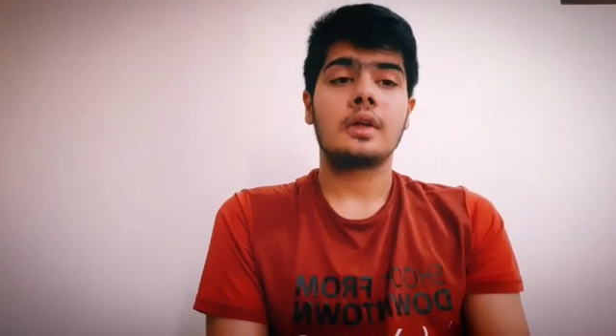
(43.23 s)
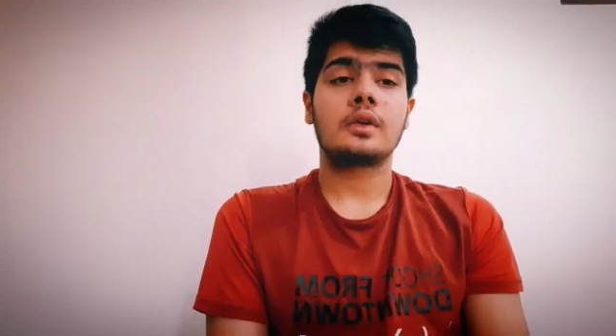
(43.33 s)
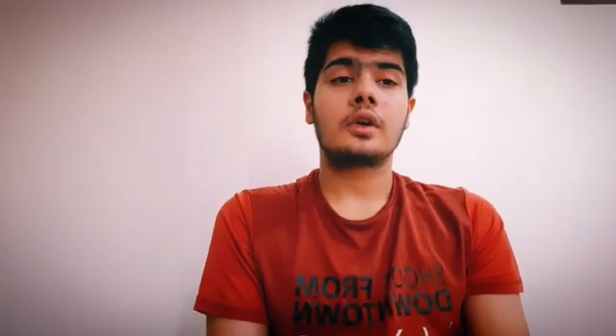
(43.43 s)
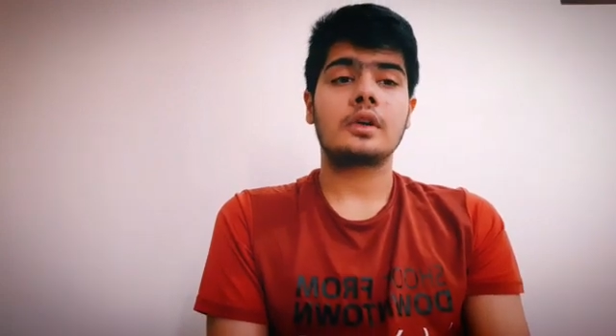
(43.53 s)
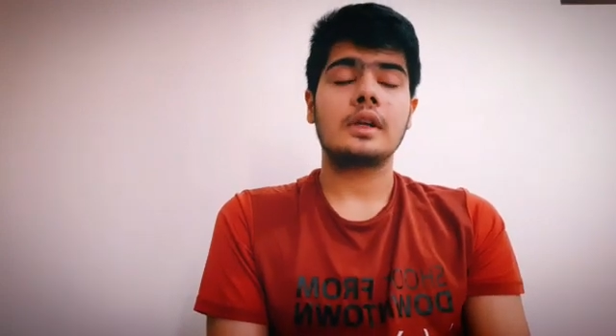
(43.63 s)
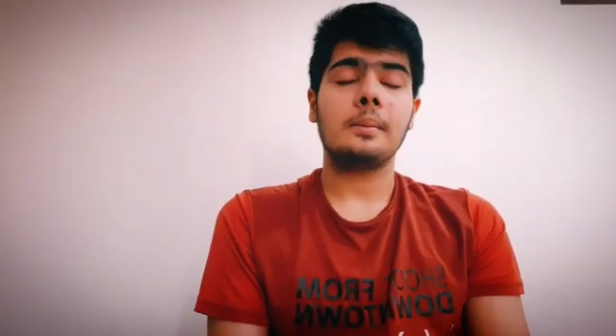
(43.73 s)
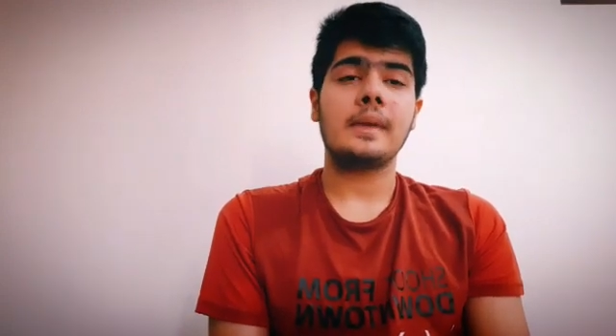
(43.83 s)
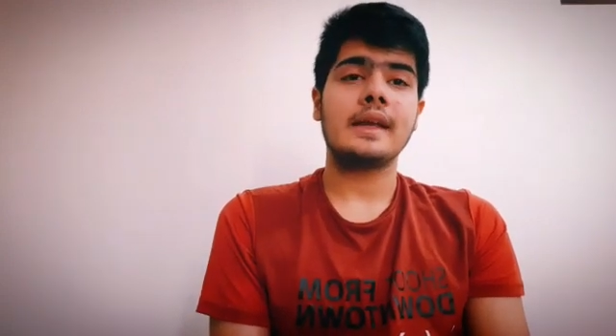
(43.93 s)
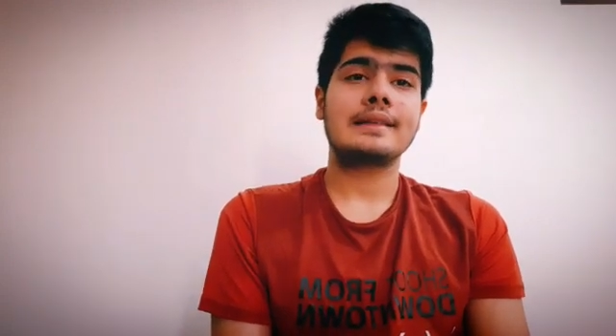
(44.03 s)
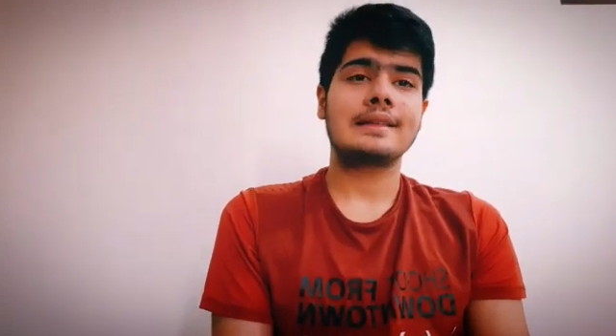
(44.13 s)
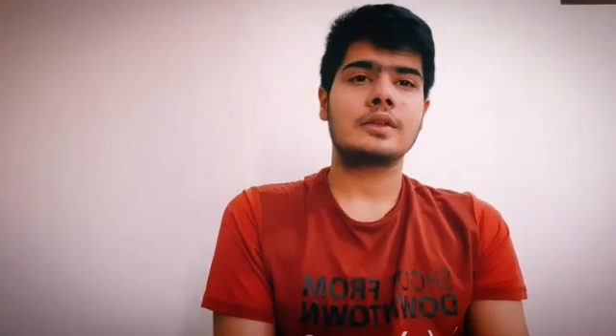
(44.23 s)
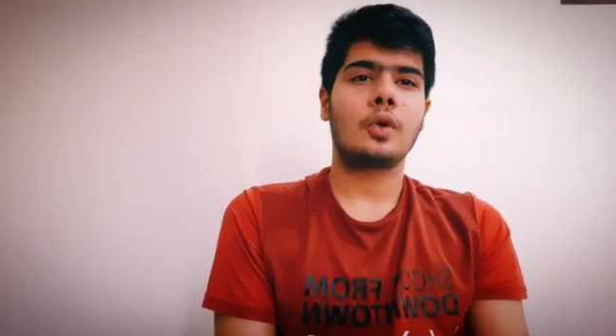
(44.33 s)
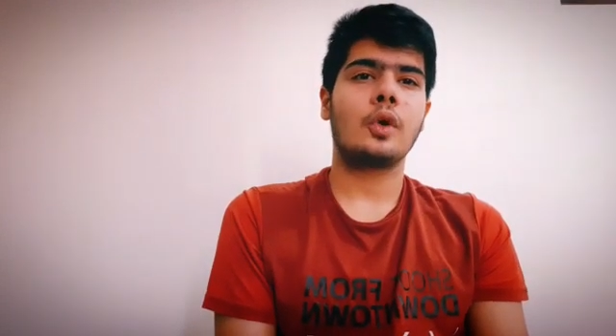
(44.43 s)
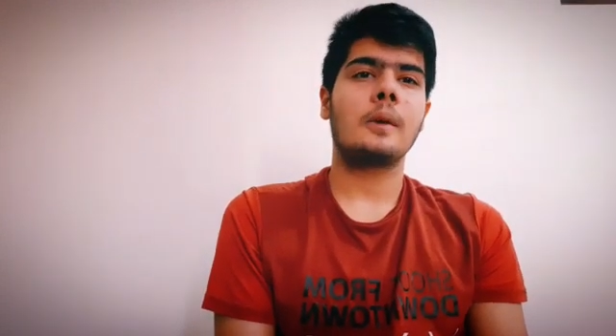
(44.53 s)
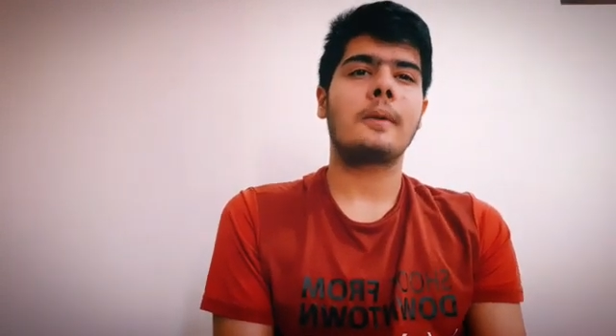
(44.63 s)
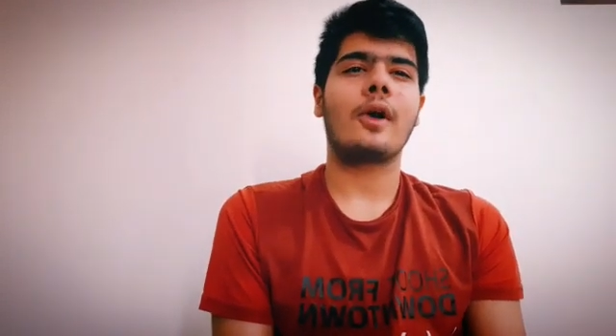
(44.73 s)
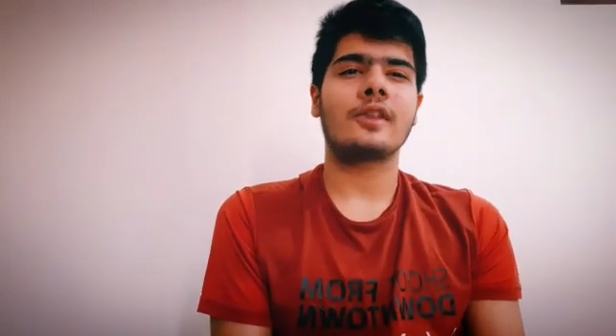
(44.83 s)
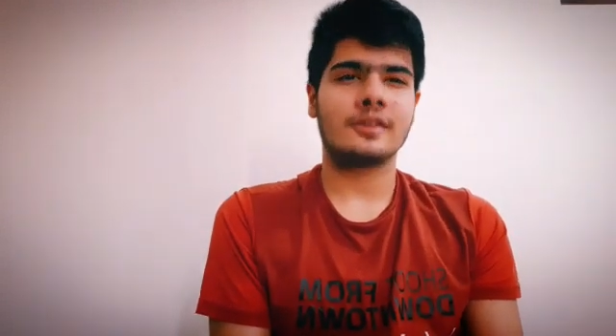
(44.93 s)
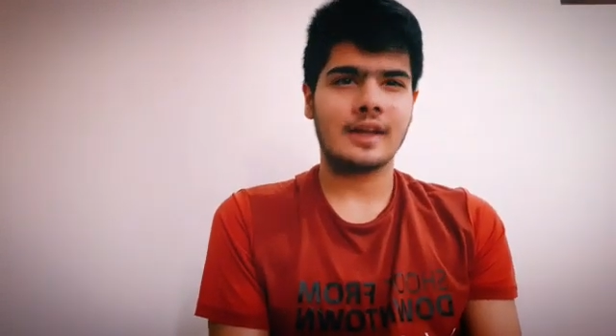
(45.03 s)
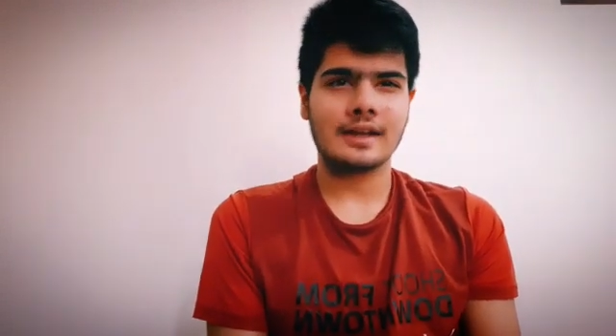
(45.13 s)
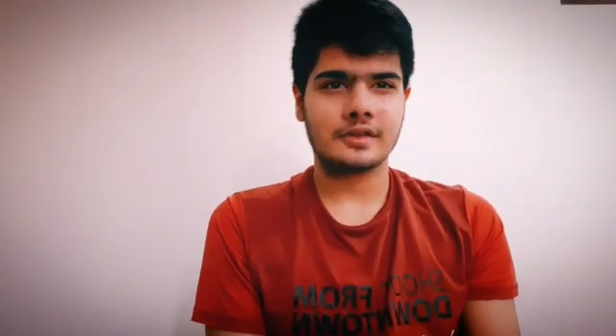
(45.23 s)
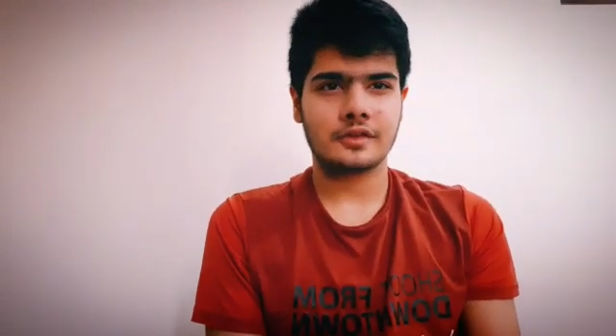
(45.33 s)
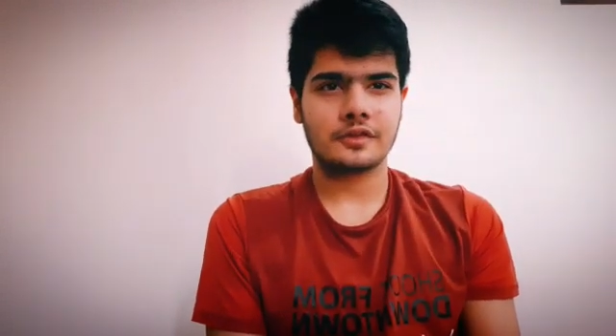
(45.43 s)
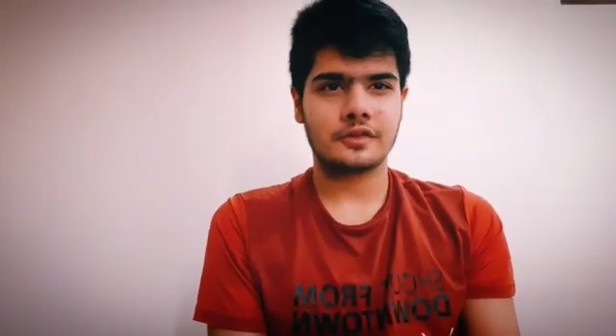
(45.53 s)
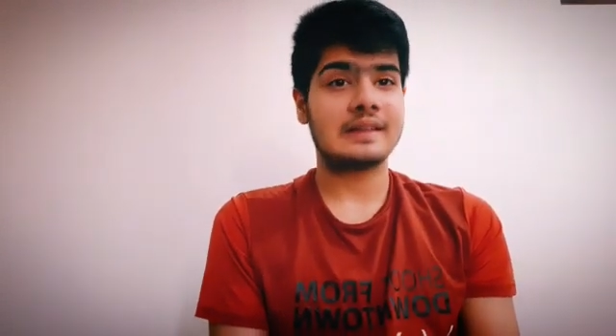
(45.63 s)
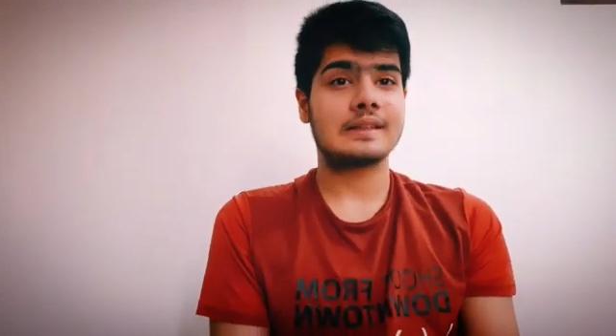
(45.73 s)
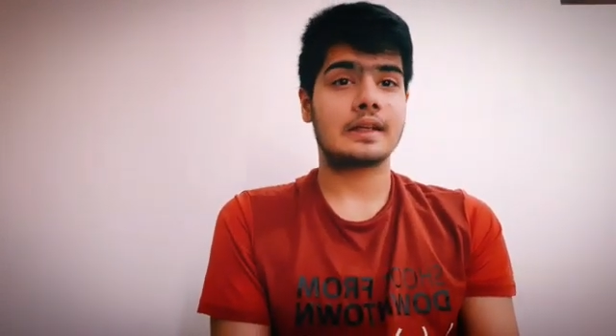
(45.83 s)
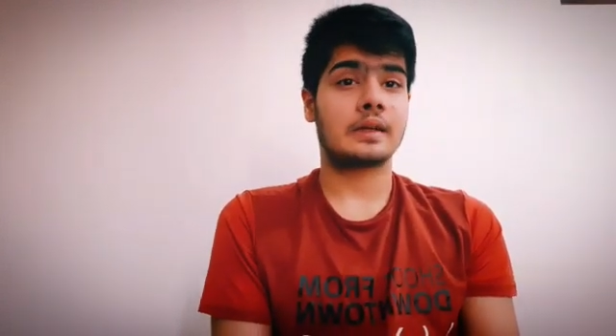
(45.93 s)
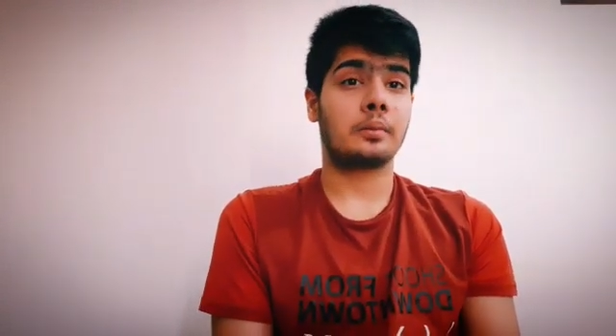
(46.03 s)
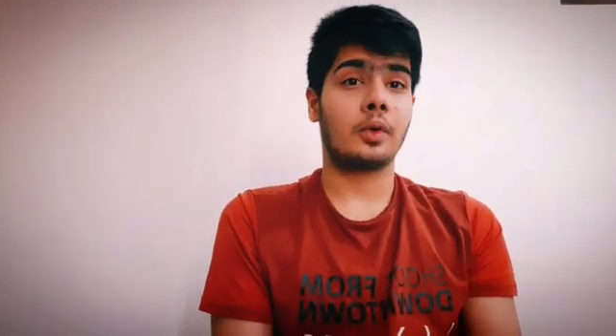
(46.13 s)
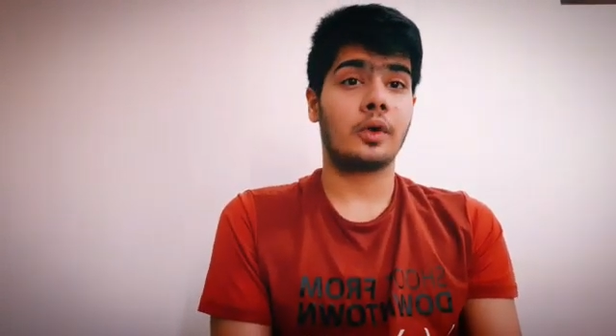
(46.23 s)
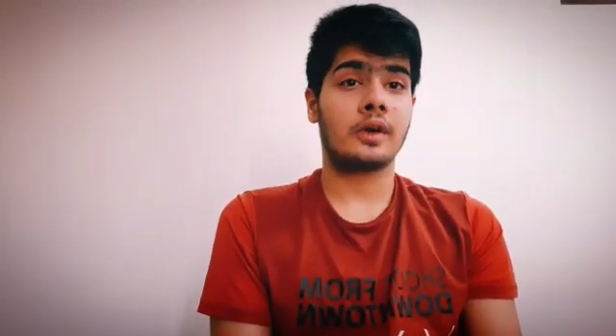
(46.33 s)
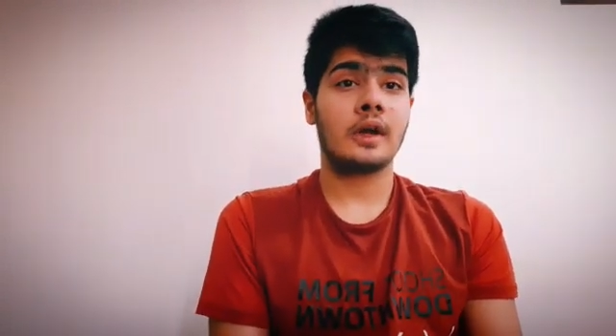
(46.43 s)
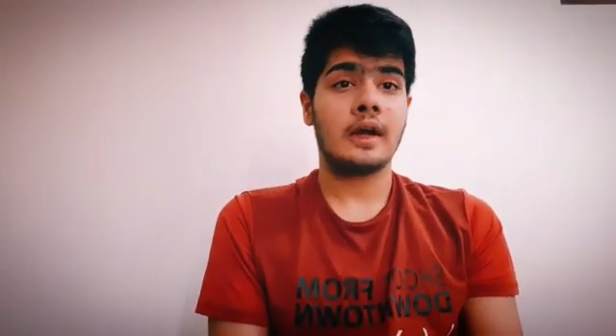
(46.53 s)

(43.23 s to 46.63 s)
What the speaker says: not only makes this whole process of teaching more